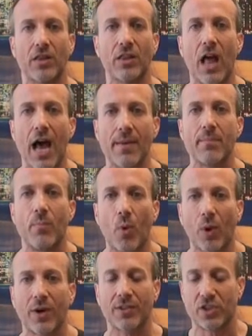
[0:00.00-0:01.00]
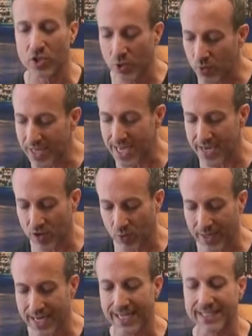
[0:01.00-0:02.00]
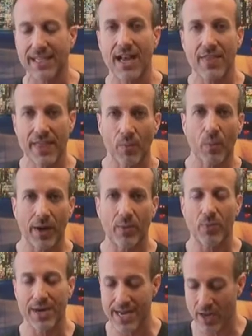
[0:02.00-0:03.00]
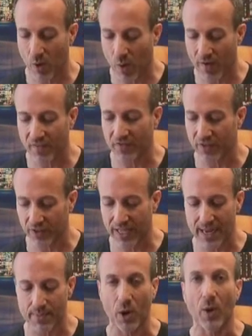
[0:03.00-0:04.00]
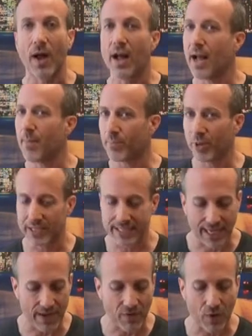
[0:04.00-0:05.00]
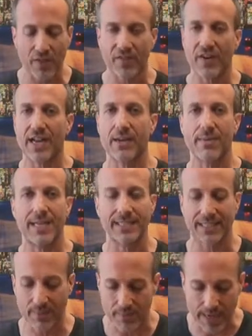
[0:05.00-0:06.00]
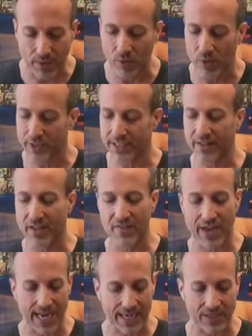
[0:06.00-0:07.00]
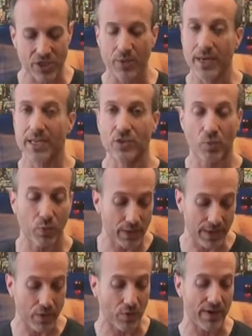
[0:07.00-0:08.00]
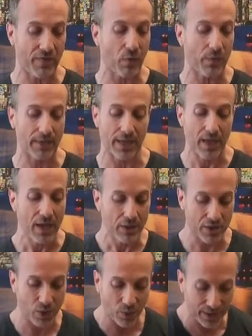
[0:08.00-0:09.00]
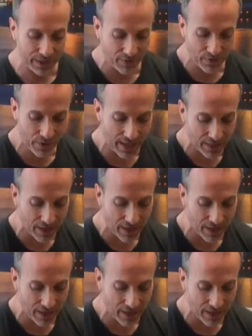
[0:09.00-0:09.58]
lot more to the ingredients than what I'm reading off of the label. And plus they have all the vitamins and minerals that they've added to it. It's really a great formula. The tortoise food I